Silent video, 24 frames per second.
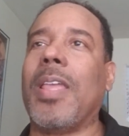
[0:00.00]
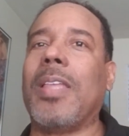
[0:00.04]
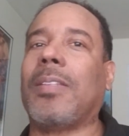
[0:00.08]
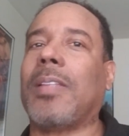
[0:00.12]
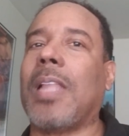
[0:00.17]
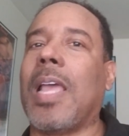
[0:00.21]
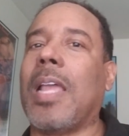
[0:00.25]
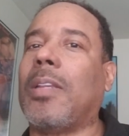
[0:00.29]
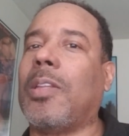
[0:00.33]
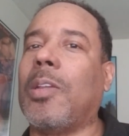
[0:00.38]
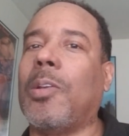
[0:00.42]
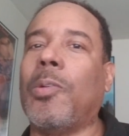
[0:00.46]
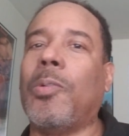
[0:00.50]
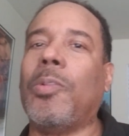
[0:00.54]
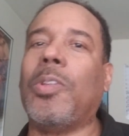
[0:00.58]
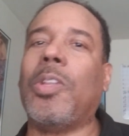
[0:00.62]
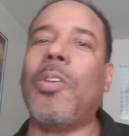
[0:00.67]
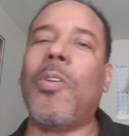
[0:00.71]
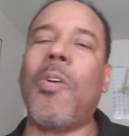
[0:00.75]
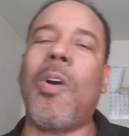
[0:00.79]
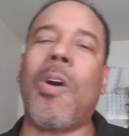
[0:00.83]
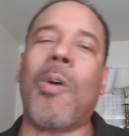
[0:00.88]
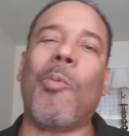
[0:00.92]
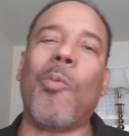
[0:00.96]
He's like, dude,
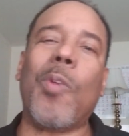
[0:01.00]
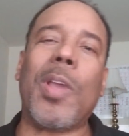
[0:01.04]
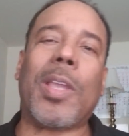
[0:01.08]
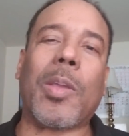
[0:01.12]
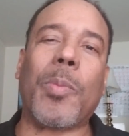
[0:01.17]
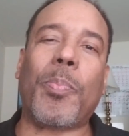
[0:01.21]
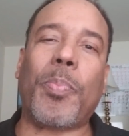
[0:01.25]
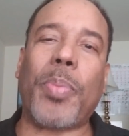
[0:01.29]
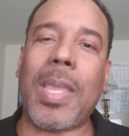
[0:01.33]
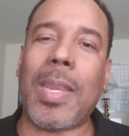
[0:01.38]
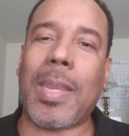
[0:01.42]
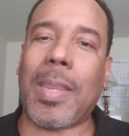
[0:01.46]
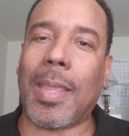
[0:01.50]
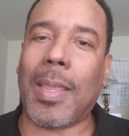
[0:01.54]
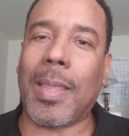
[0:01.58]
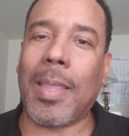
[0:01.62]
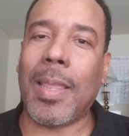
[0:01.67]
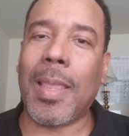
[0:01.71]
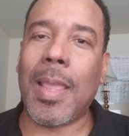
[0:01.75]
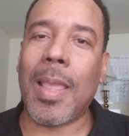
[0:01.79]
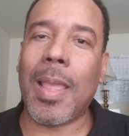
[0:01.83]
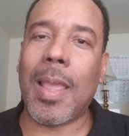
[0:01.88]
you on Wikipedia.